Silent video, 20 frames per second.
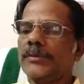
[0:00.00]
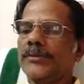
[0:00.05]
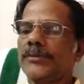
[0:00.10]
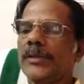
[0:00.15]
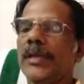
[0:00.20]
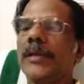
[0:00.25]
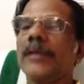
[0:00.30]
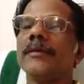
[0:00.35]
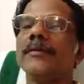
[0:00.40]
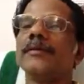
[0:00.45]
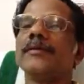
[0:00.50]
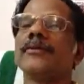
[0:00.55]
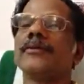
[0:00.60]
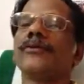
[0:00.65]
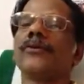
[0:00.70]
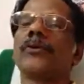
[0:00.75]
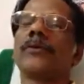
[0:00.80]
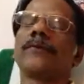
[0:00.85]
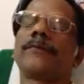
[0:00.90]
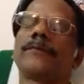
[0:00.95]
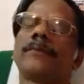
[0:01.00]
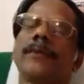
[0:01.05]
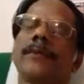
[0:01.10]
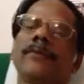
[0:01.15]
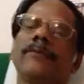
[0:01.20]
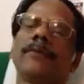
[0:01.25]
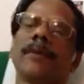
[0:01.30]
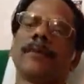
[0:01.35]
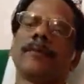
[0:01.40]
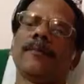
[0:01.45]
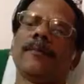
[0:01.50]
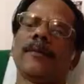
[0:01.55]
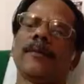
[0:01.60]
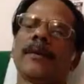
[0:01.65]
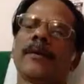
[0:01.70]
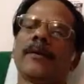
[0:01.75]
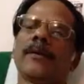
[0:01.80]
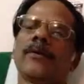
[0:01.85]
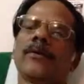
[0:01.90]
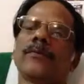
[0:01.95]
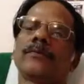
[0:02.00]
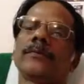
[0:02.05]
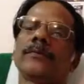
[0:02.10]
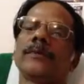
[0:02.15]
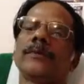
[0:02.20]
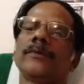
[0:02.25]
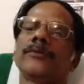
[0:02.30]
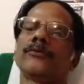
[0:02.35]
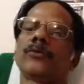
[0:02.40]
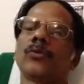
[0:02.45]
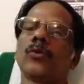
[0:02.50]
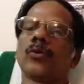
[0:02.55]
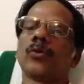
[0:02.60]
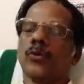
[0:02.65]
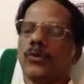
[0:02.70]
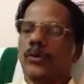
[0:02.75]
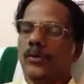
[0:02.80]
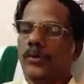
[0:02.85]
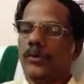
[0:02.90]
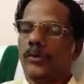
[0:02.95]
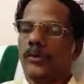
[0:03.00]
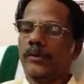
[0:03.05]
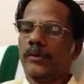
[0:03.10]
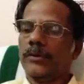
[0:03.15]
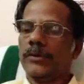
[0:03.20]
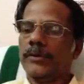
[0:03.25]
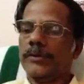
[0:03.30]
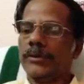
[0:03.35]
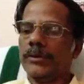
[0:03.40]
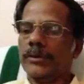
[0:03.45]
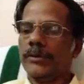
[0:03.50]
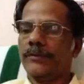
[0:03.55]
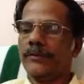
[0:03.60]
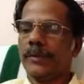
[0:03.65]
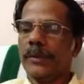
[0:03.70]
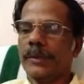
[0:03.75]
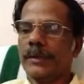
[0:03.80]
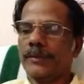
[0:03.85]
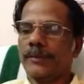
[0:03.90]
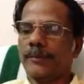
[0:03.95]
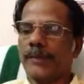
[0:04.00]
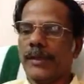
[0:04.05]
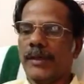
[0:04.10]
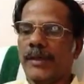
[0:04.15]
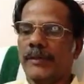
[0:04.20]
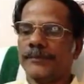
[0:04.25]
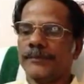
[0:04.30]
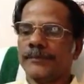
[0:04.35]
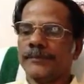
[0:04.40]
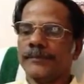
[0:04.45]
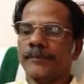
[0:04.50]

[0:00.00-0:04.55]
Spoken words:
stages of development of the soul or the Jivatma.